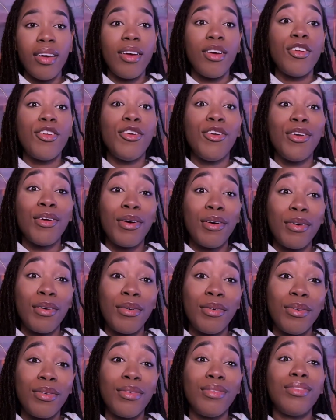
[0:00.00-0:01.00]

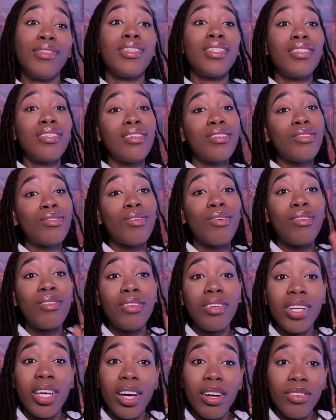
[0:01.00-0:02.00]
No, this is
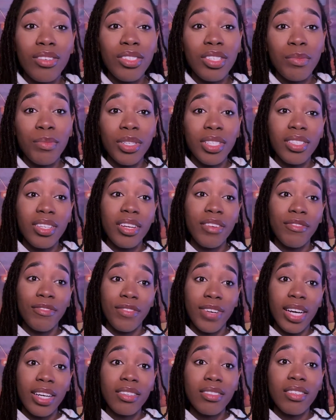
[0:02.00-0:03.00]
only 100%
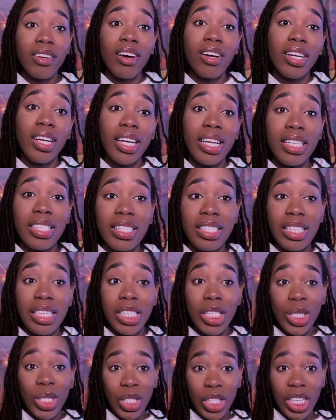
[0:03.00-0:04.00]
fact unless the
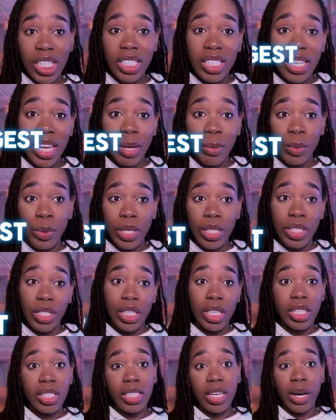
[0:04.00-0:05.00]
suggest type
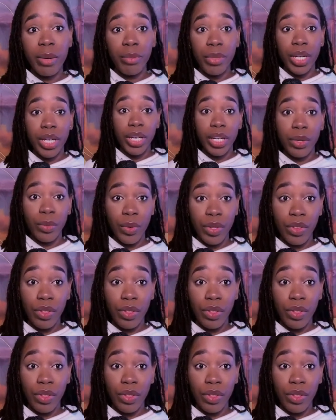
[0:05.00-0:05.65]
questions are paired with